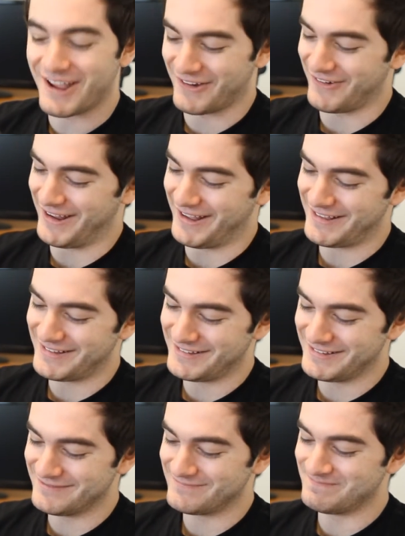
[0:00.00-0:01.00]
Jerry?
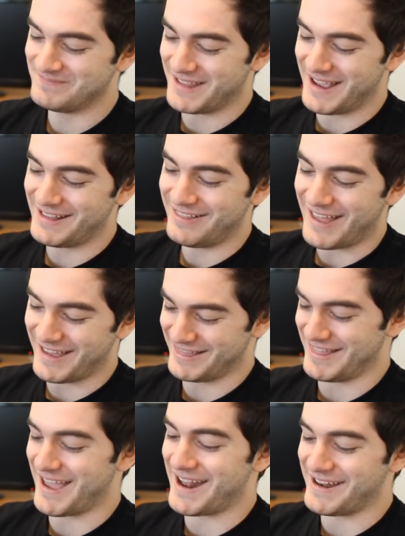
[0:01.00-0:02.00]
I
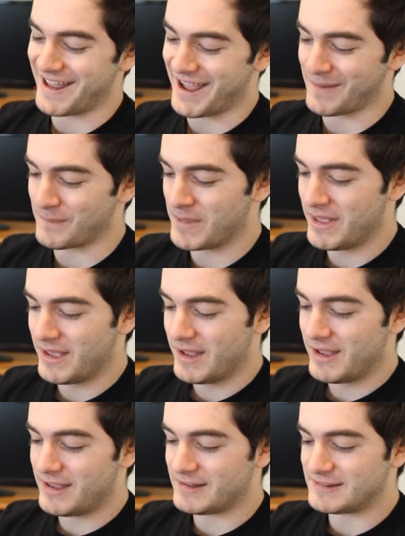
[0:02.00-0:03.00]
like that name,
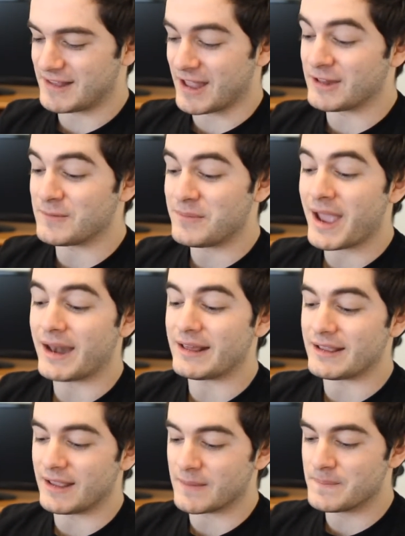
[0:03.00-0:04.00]
he said,
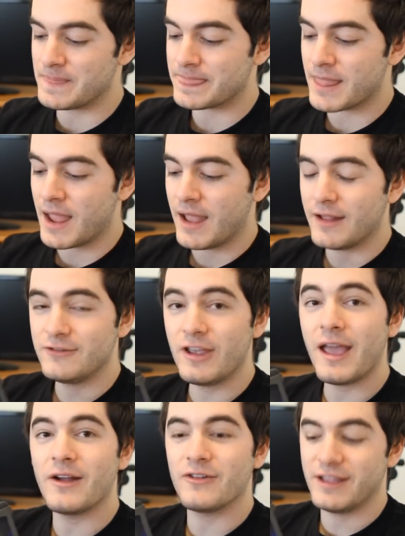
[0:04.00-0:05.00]
petting him.
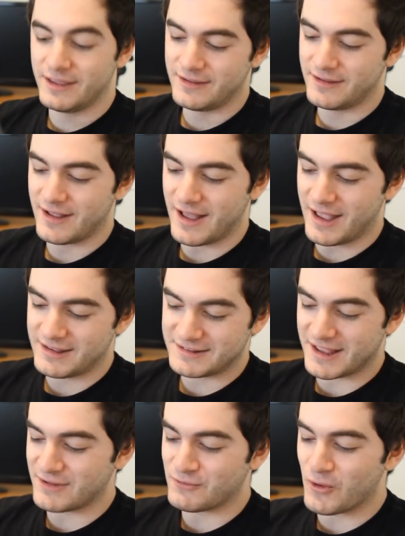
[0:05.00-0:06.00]
Jerry, I
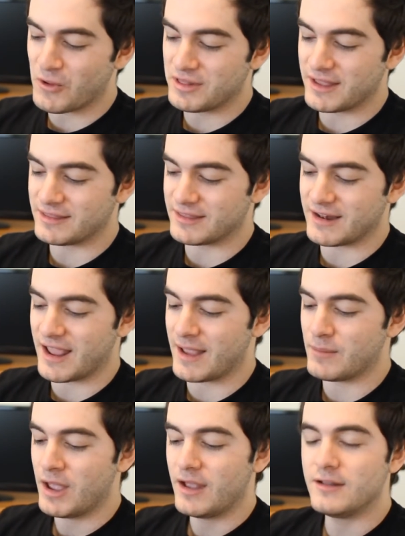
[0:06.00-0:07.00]
said, rolling the
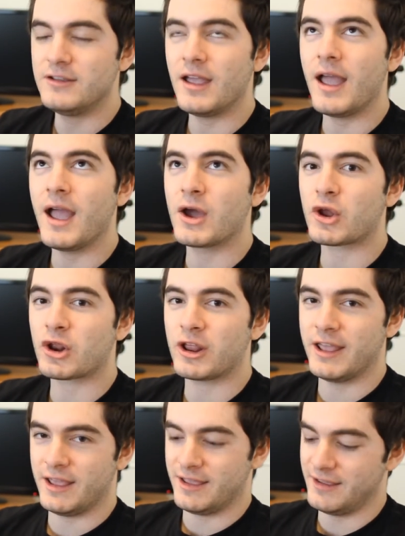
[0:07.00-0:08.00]
name.
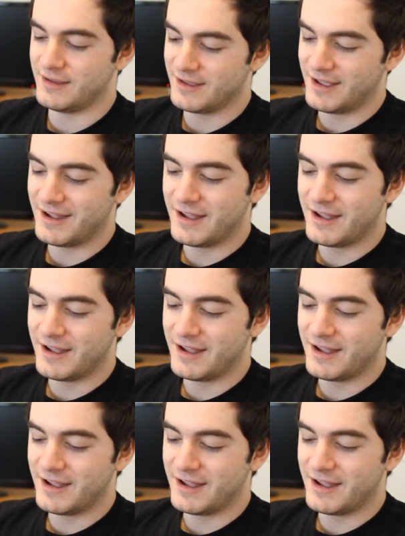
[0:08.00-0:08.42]
Jerry,